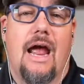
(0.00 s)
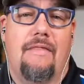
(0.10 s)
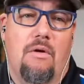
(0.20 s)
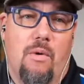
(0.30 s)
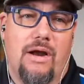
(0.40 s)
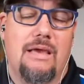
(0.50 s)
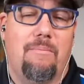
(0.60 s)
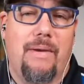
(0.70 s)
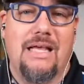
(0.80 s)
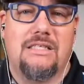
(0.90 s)
And then where he
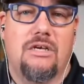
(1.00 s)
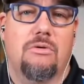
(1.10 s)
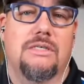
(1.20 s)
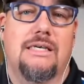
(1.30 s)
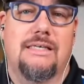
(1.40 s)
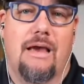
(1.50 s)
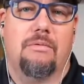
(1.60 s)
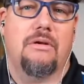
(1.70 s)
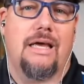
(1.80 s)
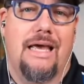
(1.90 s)
beats you is he's
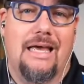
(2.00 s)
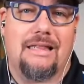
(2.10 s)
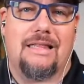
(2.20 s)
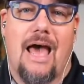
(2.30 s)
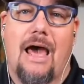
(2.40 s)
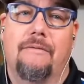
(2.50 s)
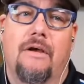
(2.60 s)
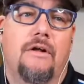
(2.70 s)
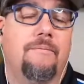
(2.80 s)
able to hit that